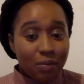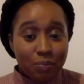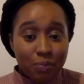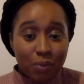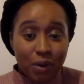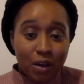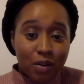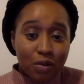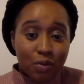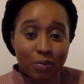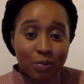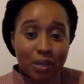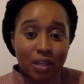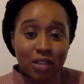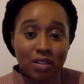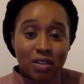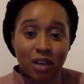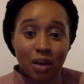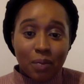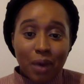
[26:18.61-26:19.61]
by all
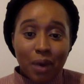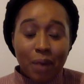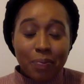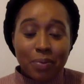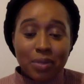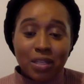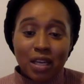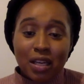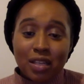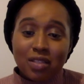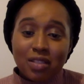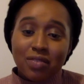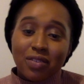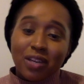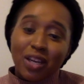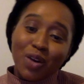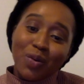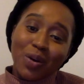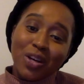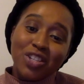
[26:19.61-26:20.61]
means, I'm happy to answer
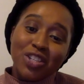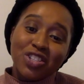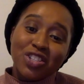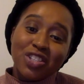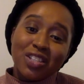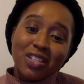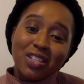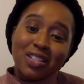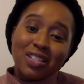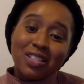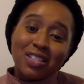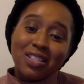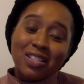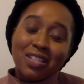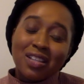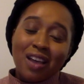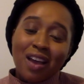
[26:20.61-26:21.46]
any questions.